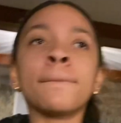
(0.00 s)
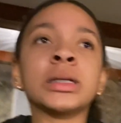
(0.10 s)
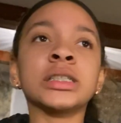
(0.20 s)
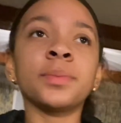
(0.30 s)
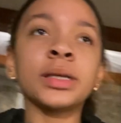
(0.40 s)

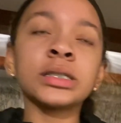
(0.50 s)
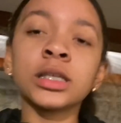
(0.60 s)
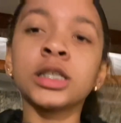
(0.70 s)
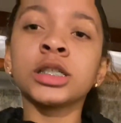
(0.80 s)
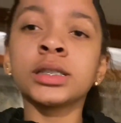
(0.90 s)
but it's
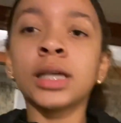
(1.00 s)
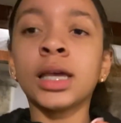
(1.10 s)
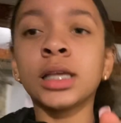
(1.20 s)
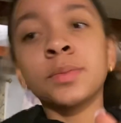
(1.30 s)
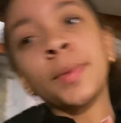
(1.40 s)
basically just
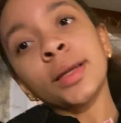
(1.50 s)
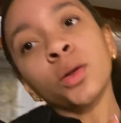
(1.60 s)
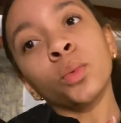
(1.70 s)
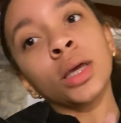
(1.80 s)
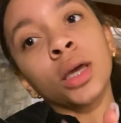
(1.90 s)
like
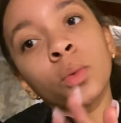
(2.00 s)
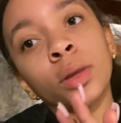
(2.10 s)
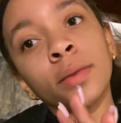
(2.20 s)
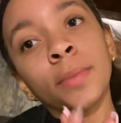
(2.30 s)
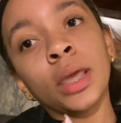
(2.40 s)
spend a weekend
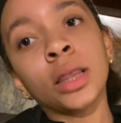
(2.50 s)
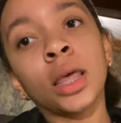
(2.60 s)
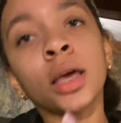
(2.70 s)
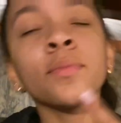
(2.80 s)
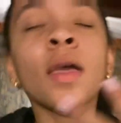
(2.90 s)
with me and
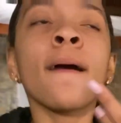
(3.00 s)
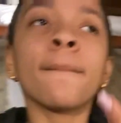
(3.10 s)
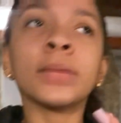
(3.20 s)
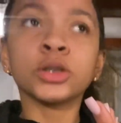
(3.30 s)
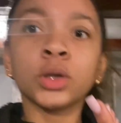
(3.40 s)
like
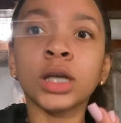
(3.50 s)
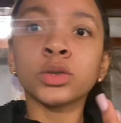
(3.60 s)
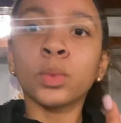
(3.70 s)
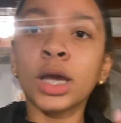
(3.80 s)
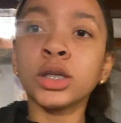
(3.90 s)
I'm gonna show you
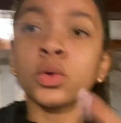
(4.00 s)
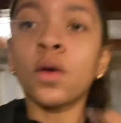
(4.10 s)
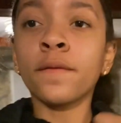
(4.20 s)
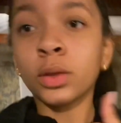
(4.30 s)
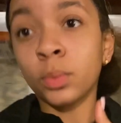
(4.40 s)
guys what I
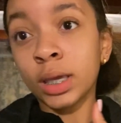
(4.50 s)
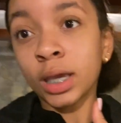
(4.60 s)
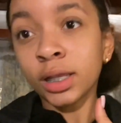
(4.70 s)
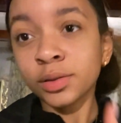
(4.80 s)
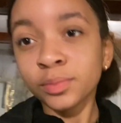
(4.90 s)
do over the
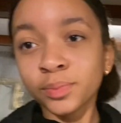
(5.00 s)
weekend.